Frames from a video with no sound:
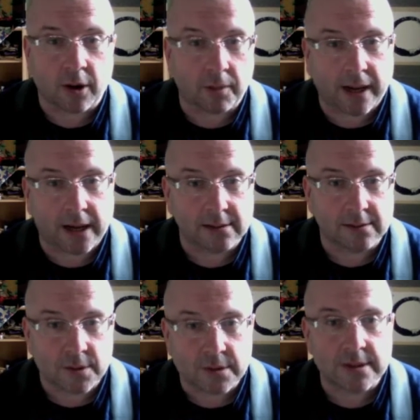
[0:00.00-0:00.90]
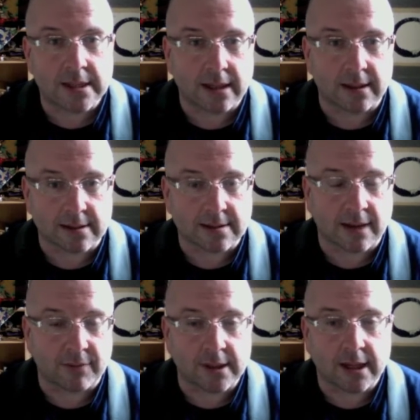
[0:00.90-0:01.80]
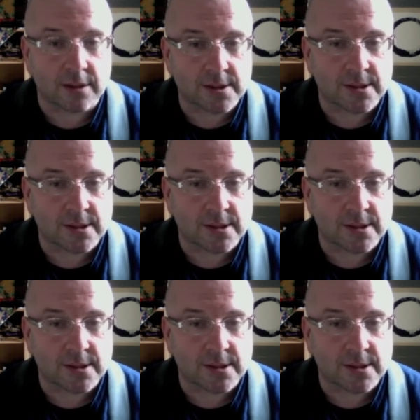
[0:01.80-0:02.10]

Barthes used to say that every day he used